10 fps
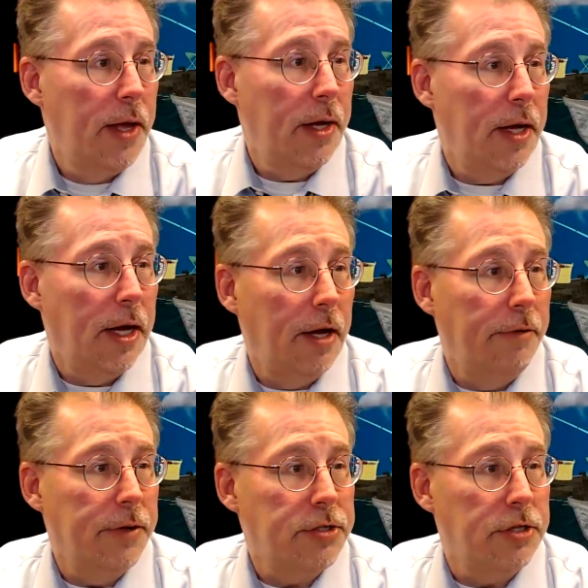of
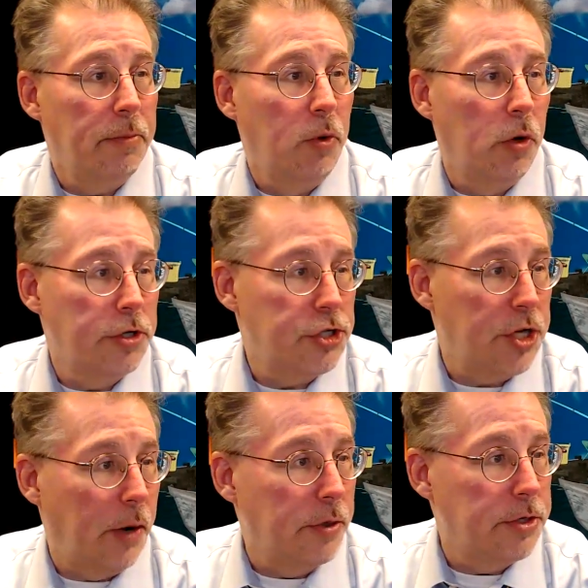some more
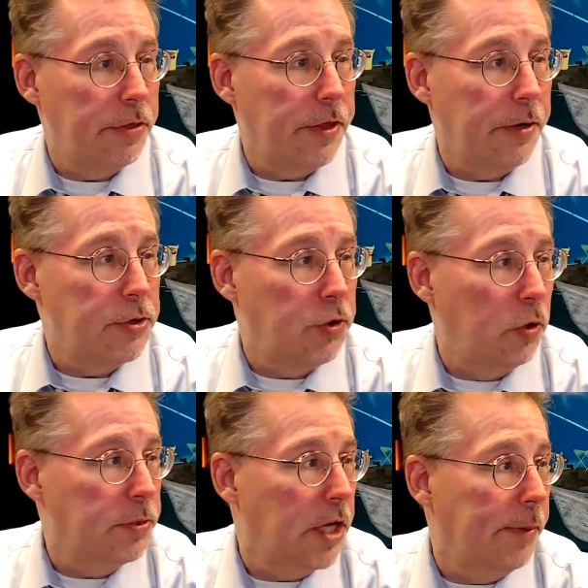showers and
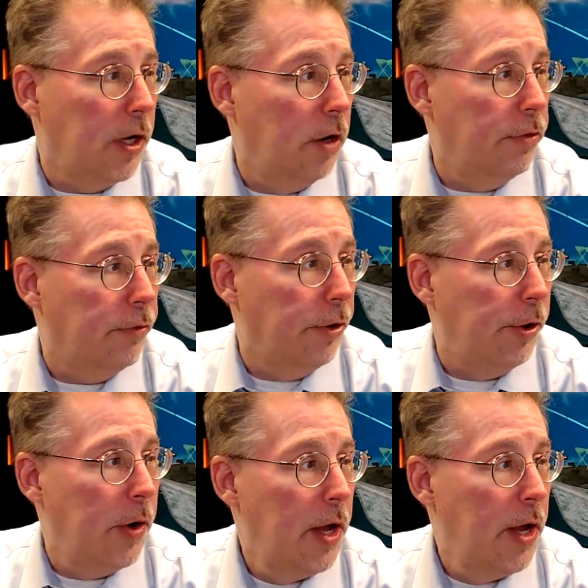thunderstorms coming on through.